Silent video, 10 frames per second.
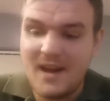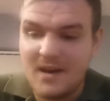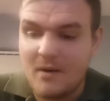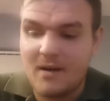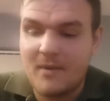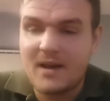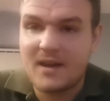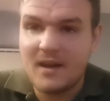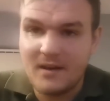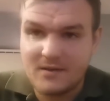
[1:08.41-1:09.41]
Anyone can make
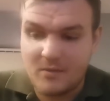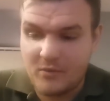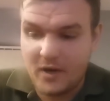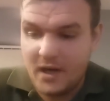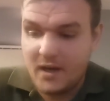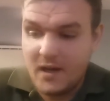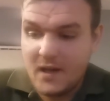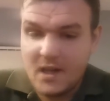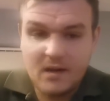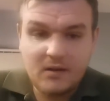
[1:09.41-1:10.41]
it. There's no point in,
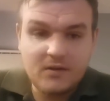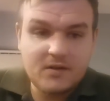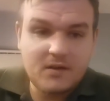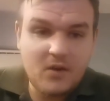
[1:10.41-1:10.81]
because